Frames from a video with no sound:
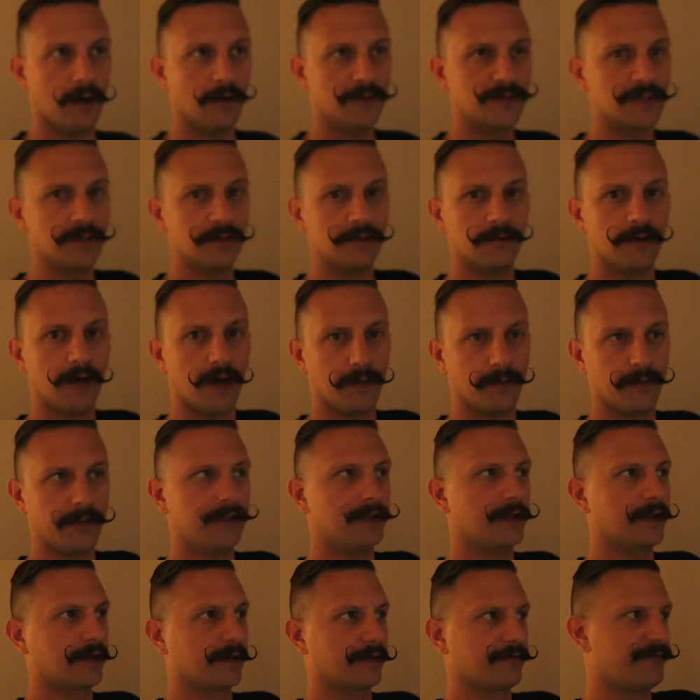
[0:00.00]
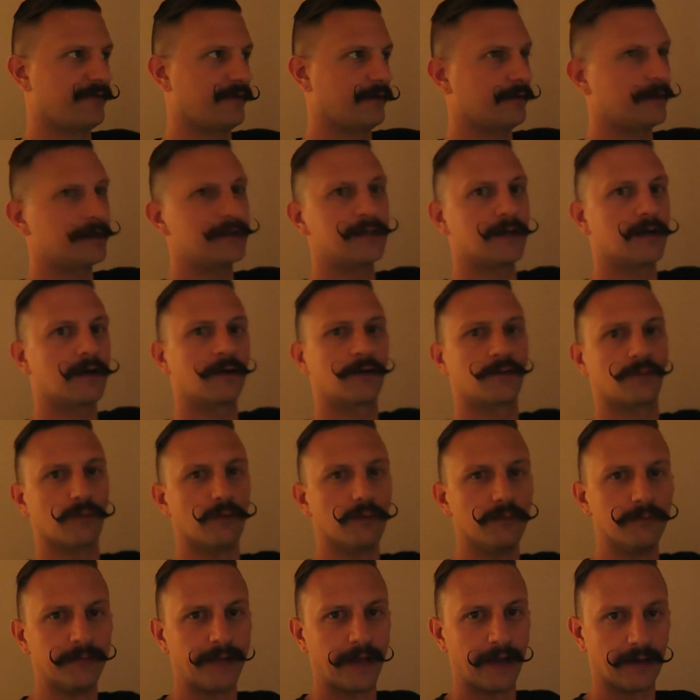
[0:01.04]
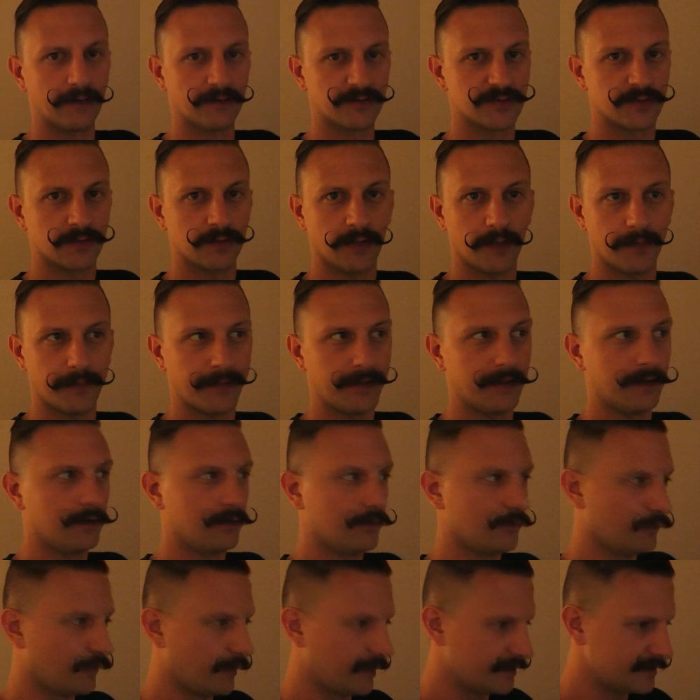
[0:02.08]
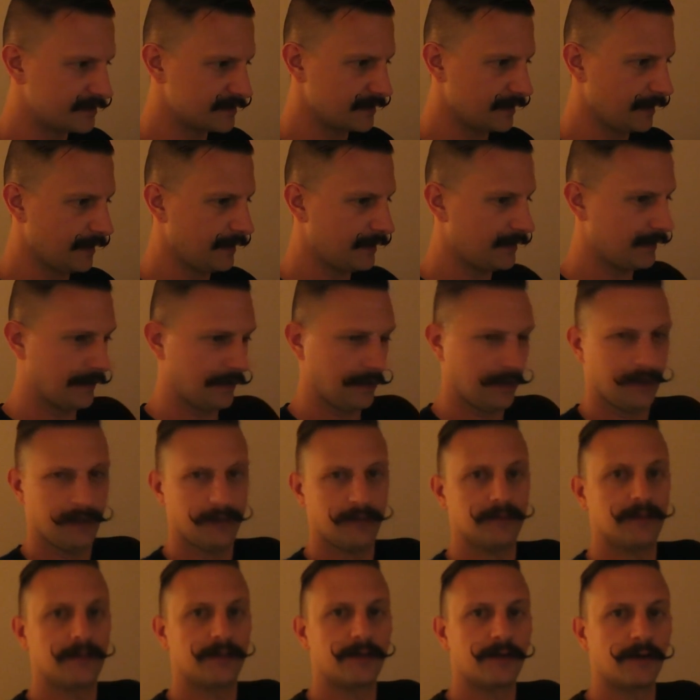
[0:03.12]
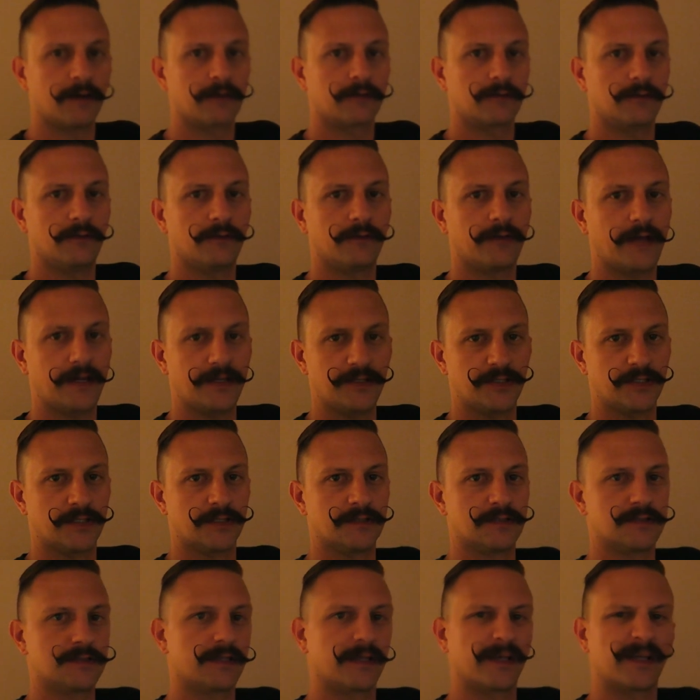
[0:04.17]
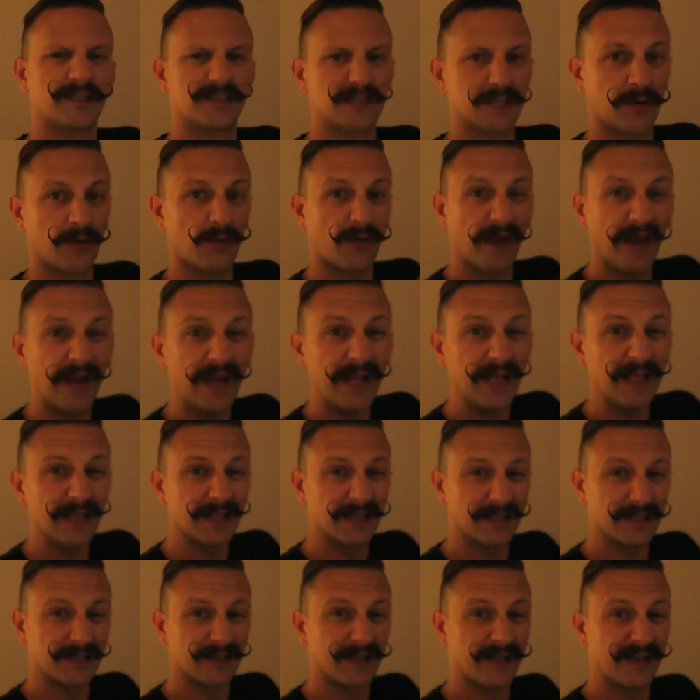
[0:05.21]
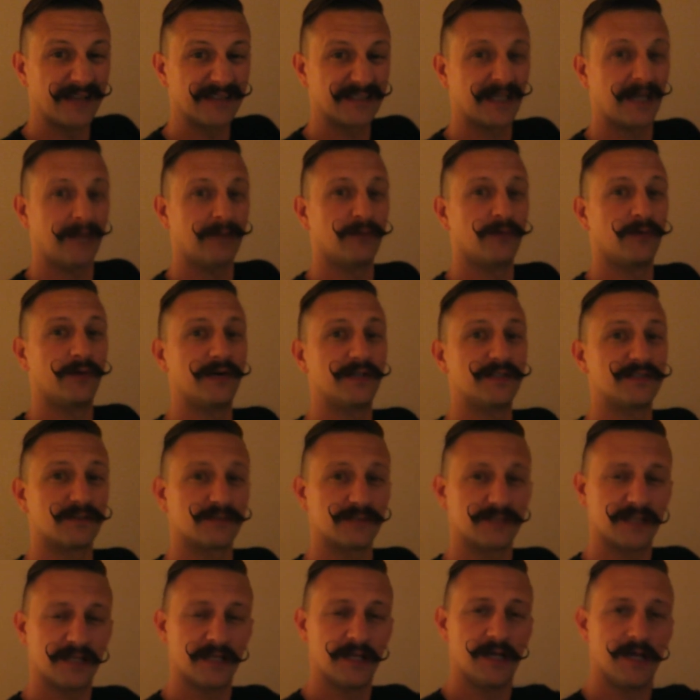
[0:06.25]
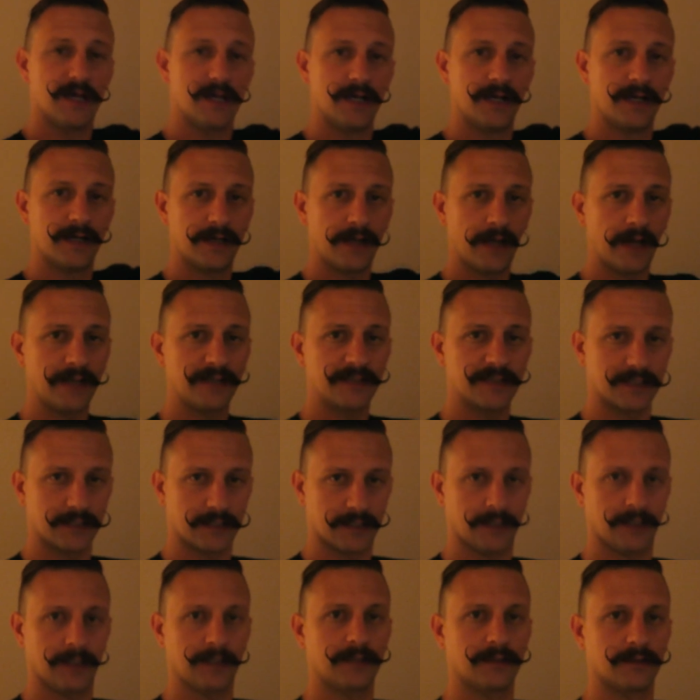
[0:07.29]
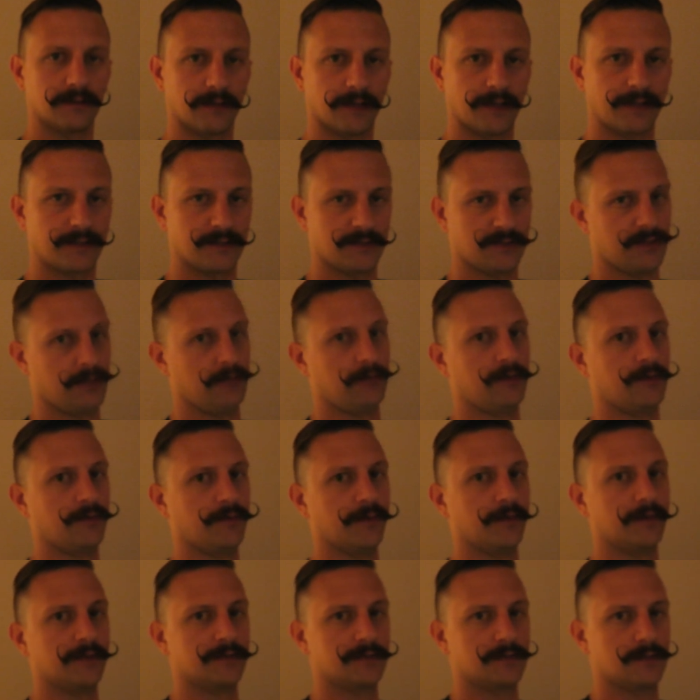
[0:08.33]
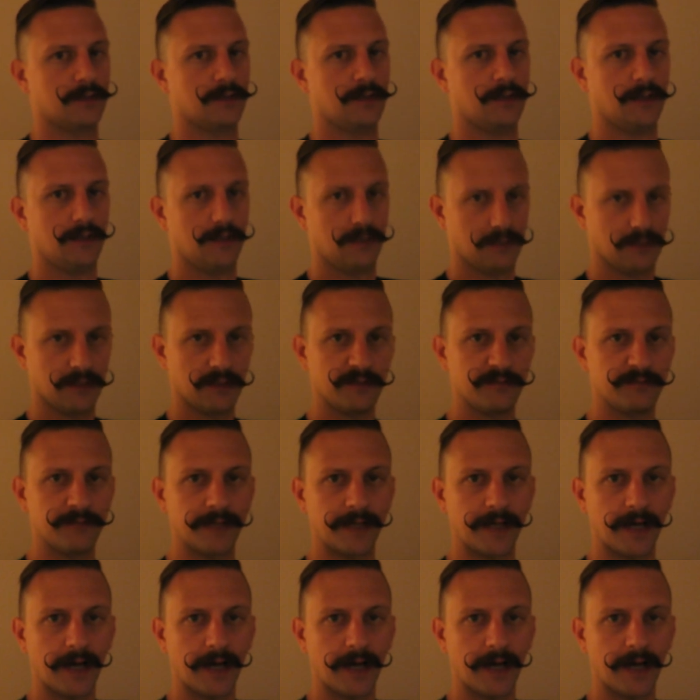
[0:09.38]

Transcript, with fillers: Also, I'm in like a very dark room now, so let me know what it's like in the dark locations. Like, is it grainy like the last camera was, or is it nice and clear like the Sony was? Leave me